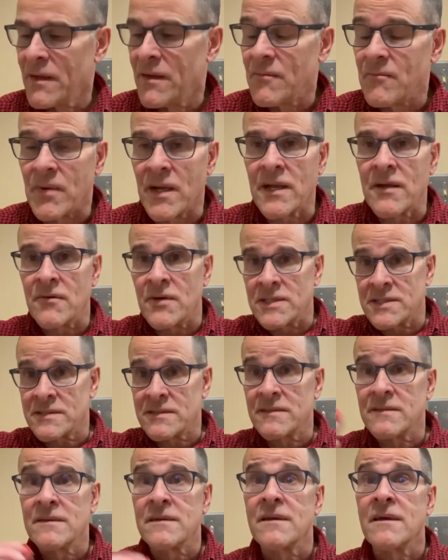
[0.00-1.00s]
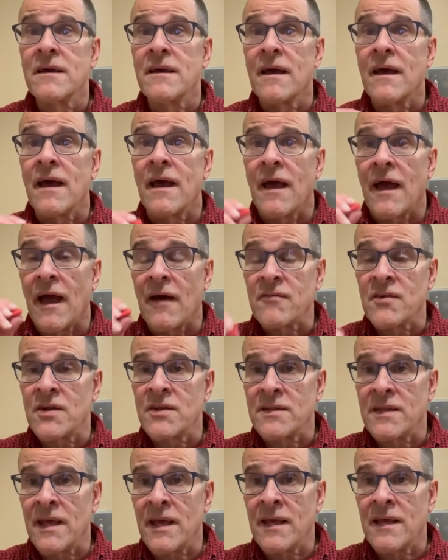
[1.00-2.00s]
But anyways, have a good
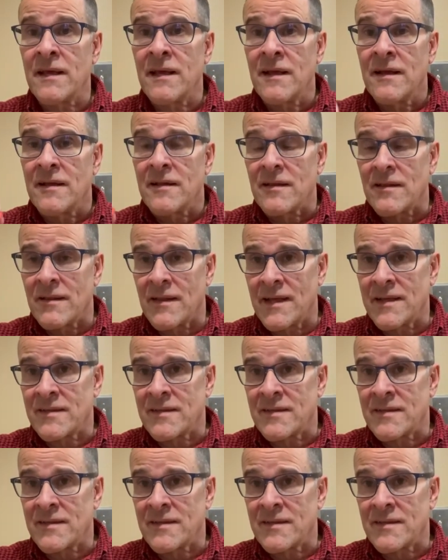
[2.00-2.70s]
day. Like